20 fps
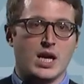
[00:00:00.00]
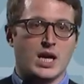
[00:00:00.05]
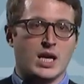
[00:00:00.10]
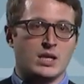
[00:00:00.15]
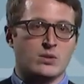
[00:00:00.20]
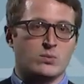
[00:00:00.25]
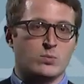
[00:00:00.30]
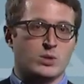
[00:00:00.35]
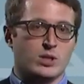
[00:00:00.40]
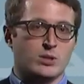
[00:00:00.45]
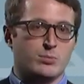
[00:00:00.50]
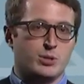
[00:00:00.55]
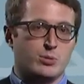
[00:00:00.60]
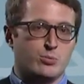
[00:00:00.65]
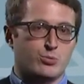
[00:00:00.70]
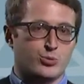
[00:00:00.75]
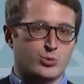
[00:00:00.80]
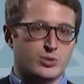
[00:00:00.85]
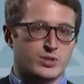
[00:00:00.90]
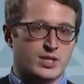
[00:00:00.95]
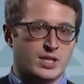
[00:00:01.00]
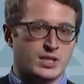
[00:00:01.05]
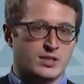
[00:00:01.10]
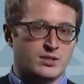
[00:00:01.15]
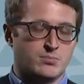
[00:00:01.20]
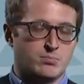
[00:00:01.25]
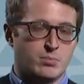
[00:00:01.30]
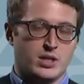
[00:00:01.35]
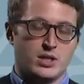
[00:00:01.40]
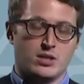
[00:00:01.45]
and will be
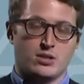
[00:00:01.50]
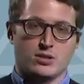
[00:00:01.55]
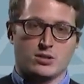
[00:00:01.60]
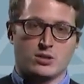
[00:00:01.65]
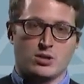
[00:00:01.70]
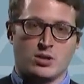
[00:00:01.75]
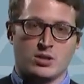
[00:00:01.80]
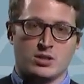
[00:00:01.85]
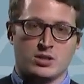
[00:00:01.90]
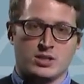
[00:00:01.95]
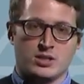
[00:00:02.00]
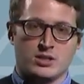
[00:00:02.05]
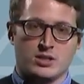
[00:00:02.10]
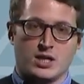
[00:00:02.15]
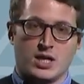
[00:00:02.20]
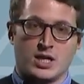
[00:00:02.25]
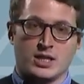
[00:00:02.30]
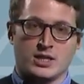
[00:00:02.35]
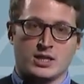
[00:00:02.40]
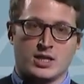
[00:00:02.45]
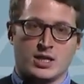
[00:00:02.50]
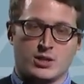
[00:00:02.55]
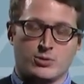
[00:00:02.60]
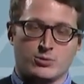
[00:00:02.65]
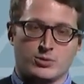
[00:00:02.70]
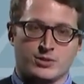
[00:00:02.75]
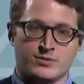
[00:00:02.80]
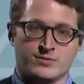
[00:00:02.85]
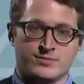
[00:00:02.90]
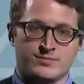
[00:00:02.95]
presented by our colleague Anna
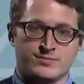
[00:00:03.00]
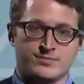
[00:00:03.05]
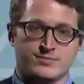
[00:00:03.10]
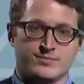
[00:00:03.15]
Cowin.